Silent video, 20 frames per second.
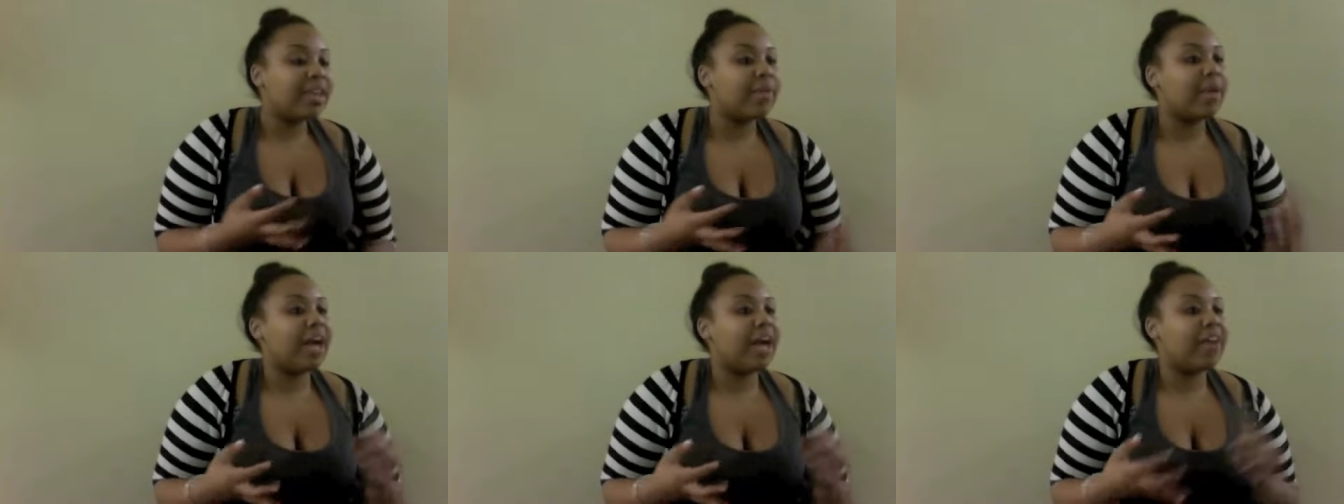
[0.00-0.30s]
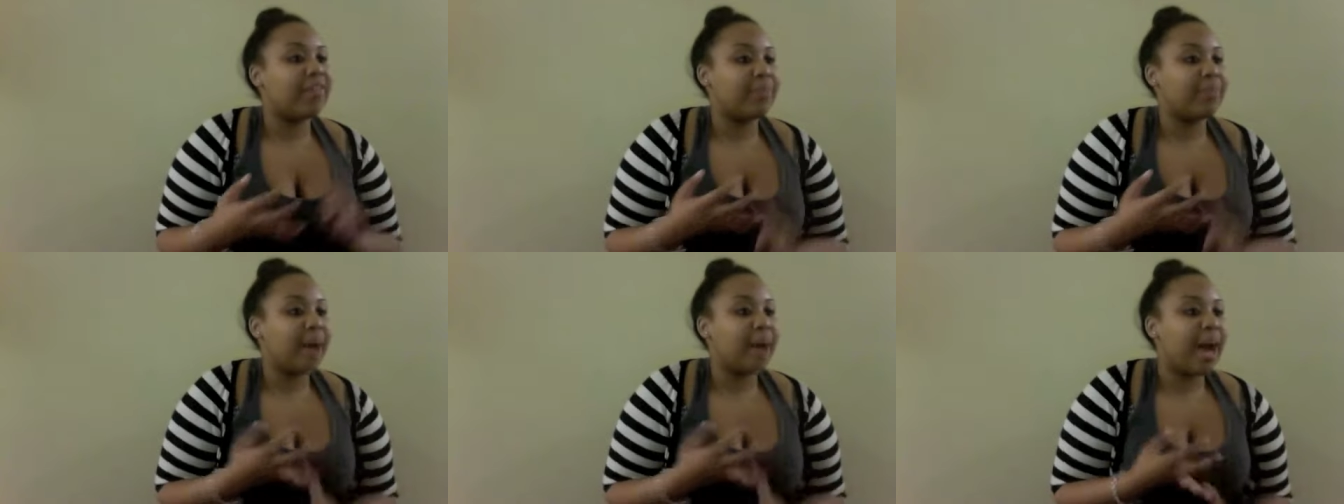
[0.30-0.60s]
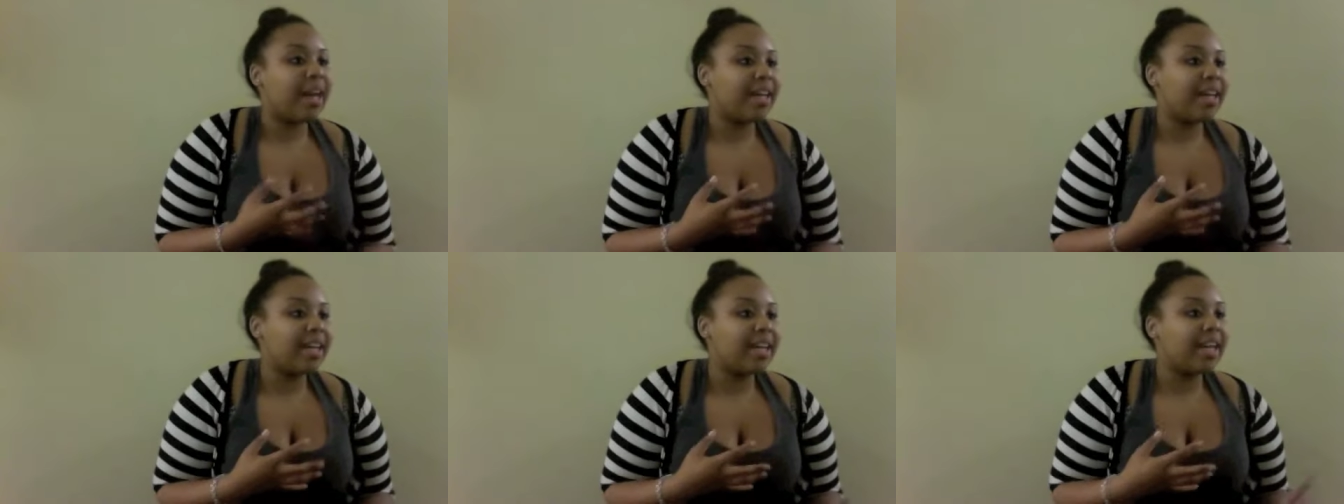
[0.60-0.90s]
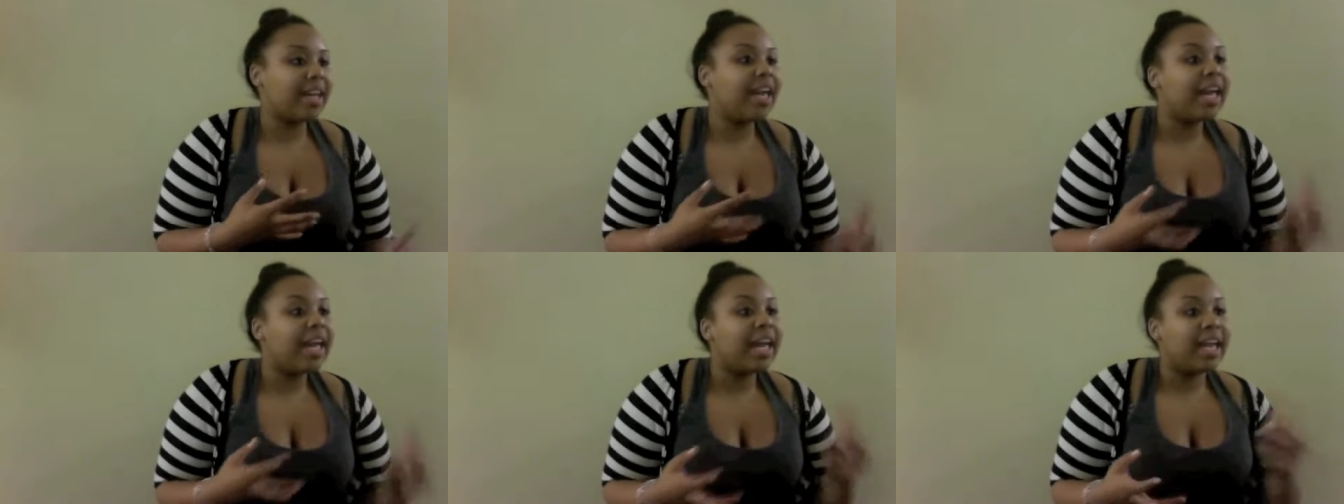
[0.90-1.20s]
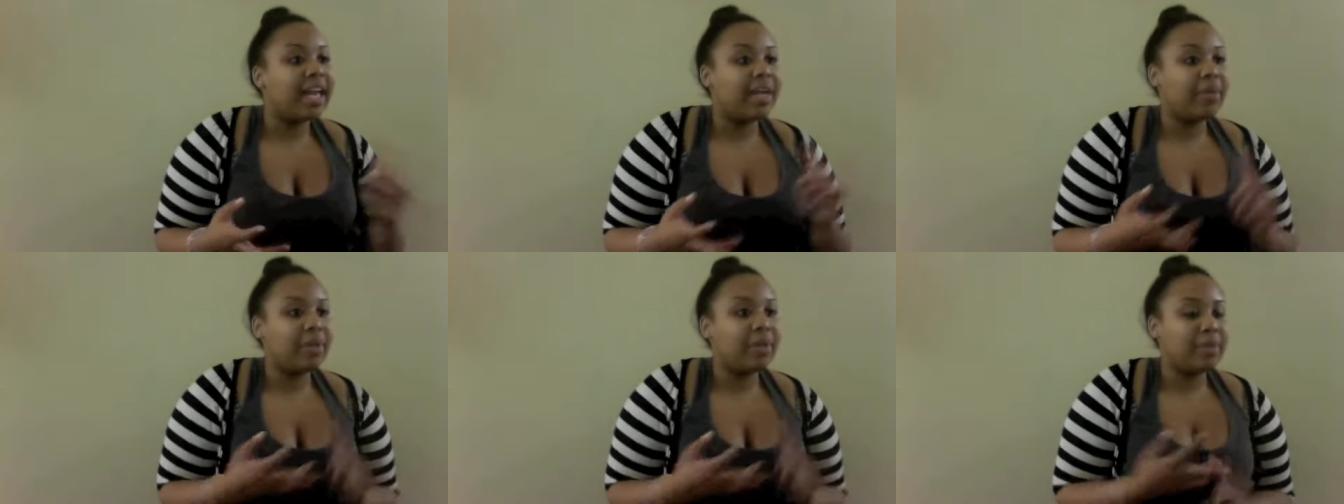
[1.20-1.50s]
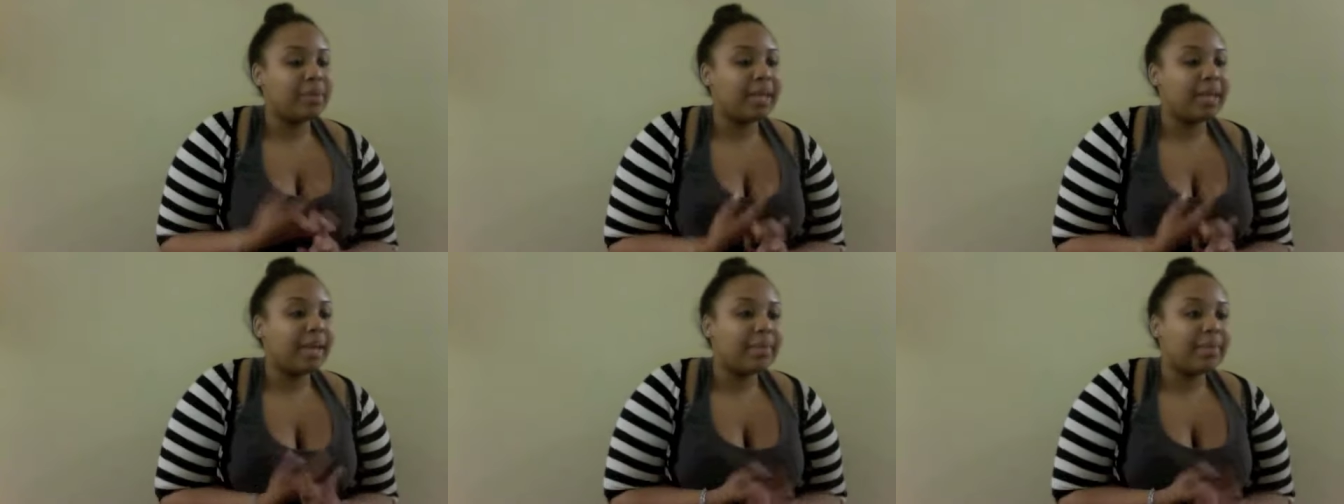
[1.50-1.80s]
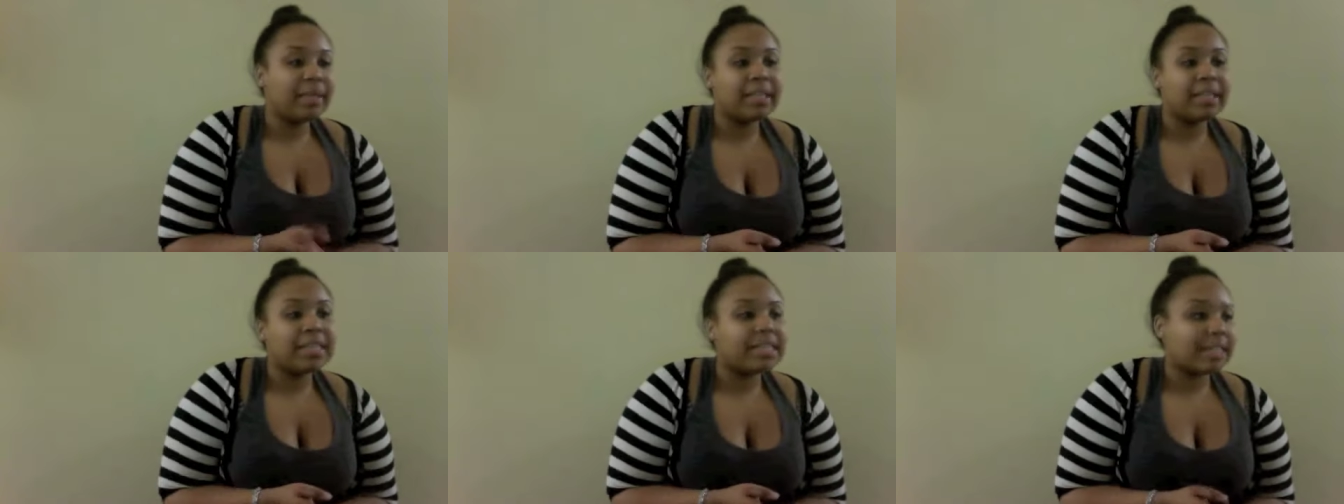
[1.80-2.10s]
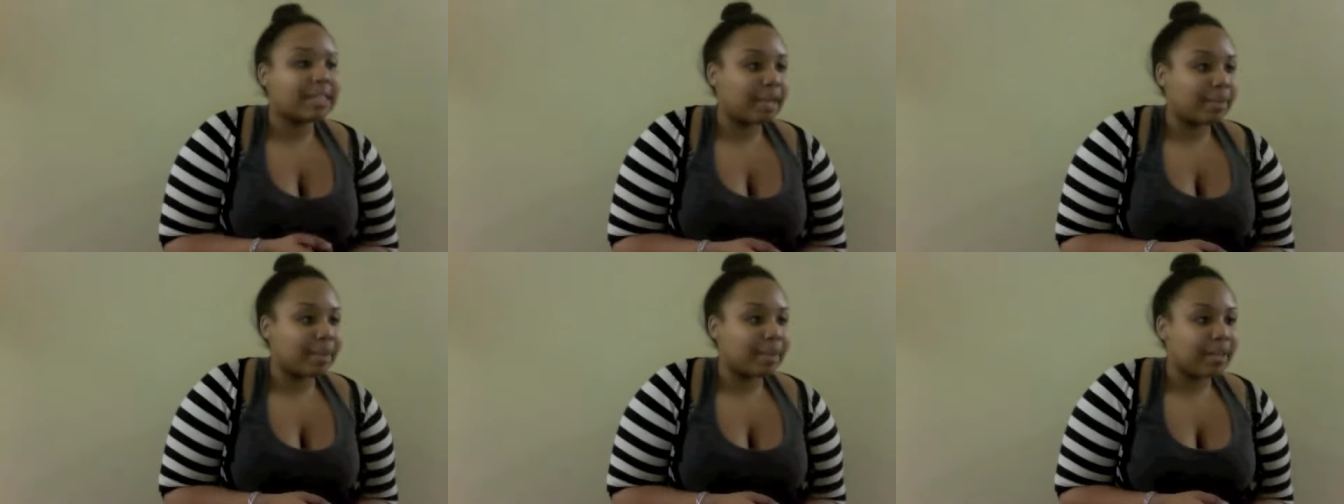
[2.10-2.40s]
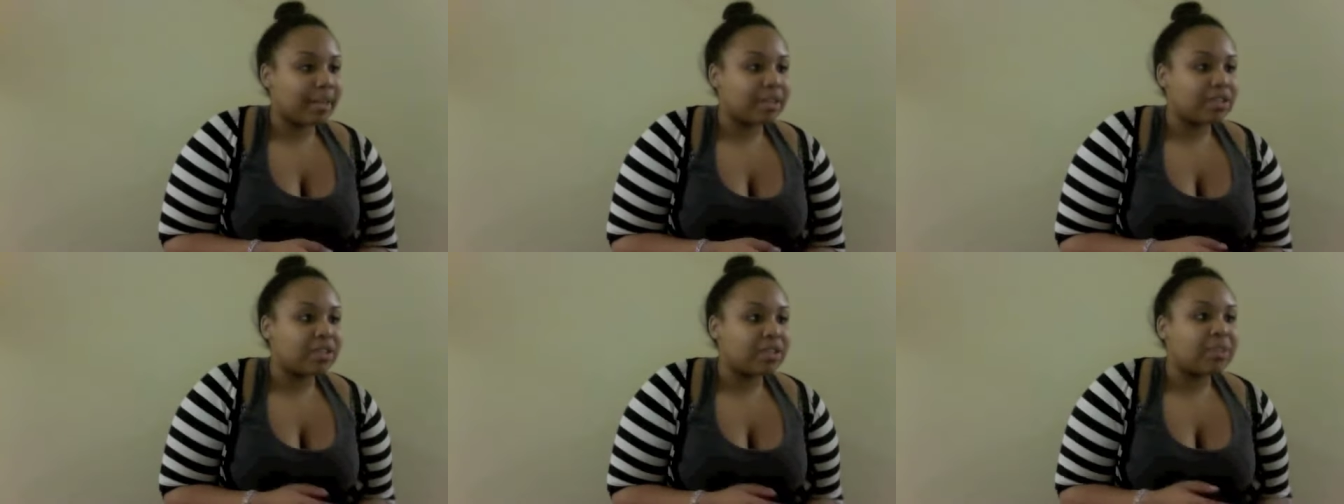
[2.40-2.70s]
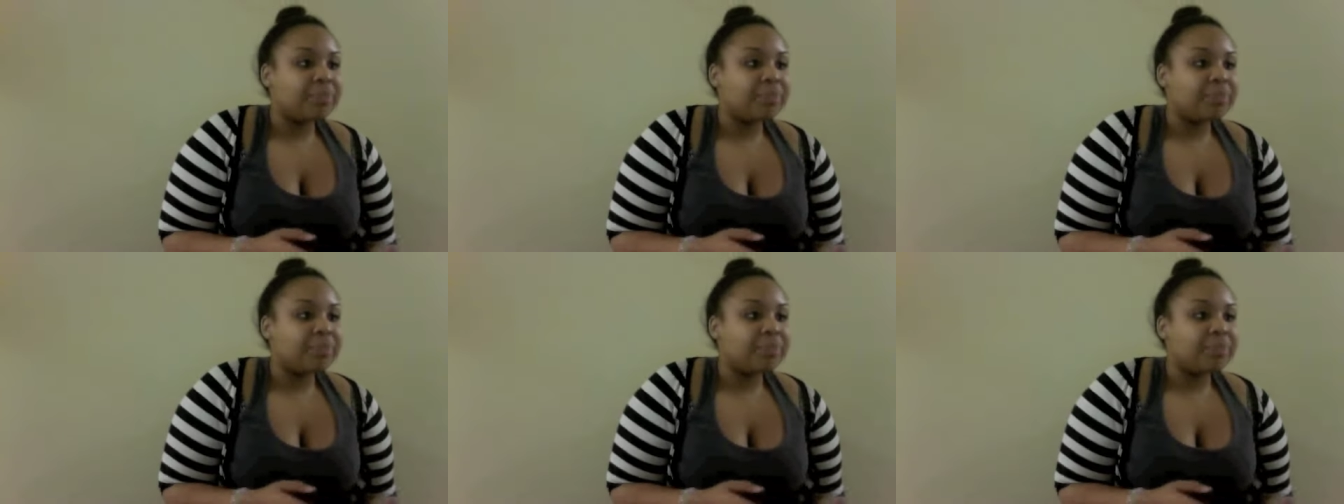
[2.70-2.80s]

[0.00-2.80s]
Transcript: it would have body, and it wouldn't be chemically damaged